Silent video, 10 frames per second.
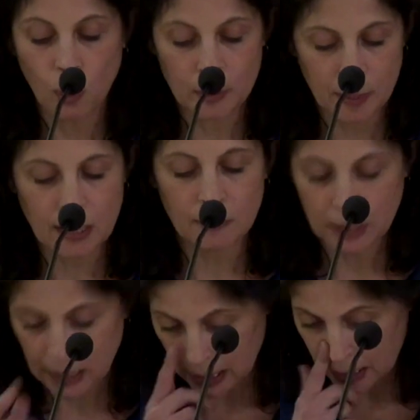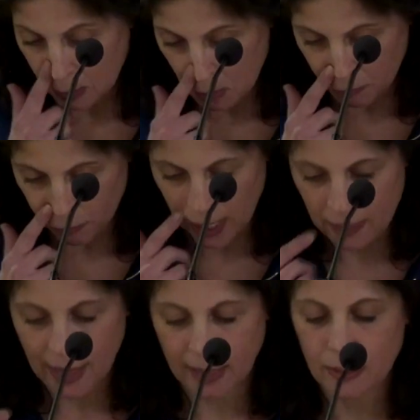specifically, they were
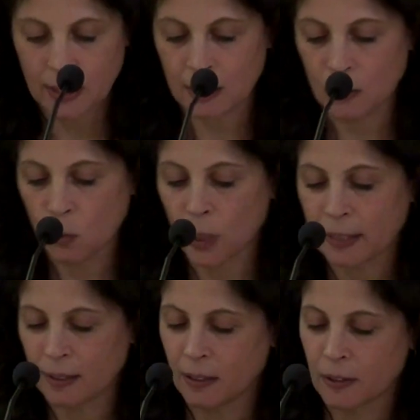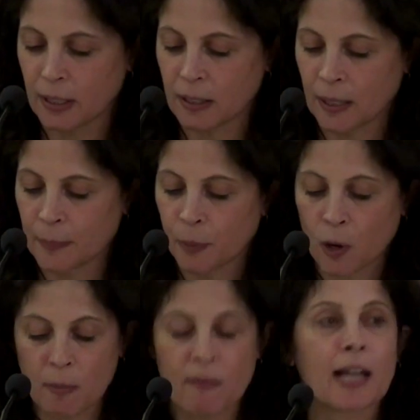afraid that the
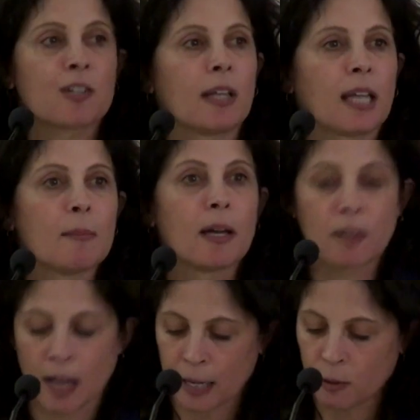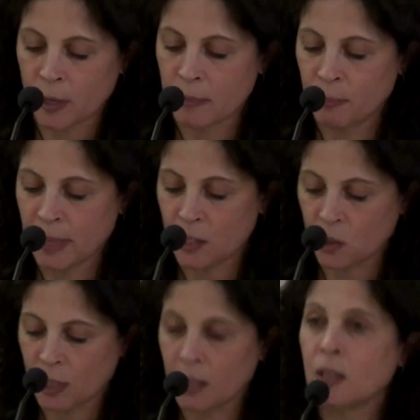program of action that came out of Cairo and
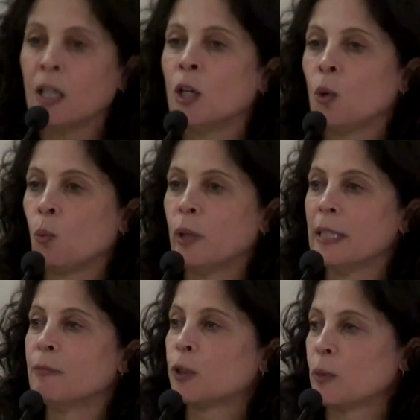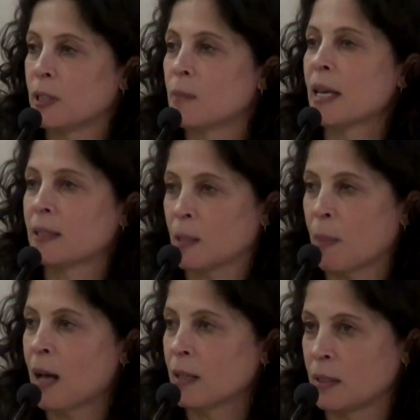Beijing would influence domestic
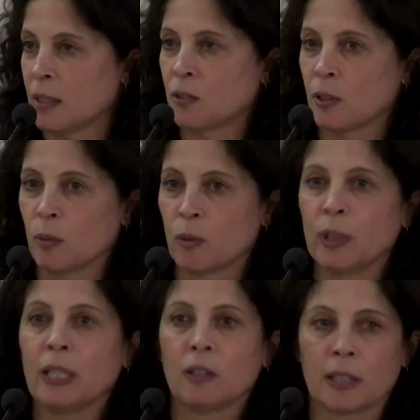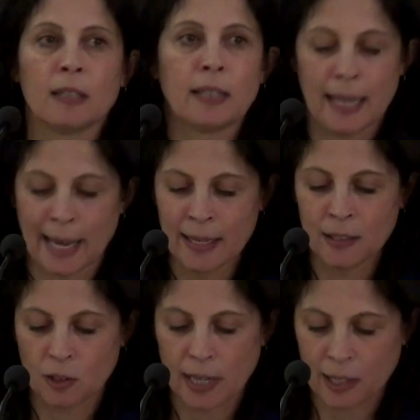policy. So they were really looking at the
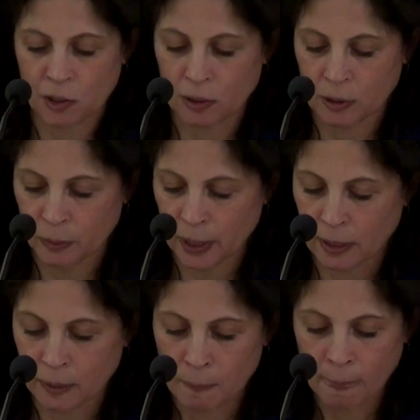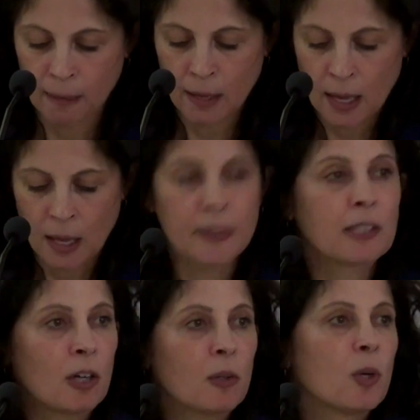international arena. They
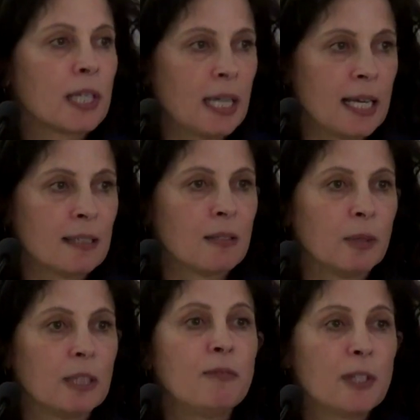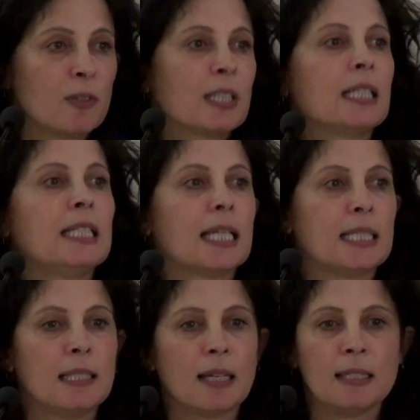start organizing really vigorously in
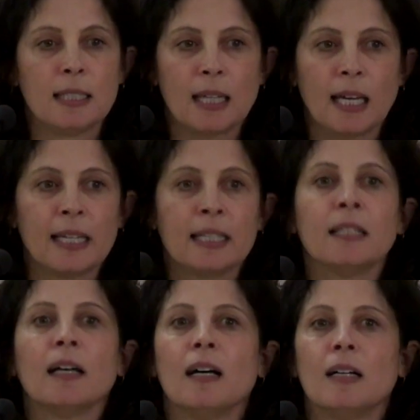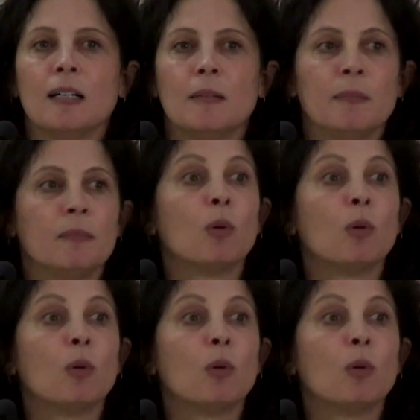1999.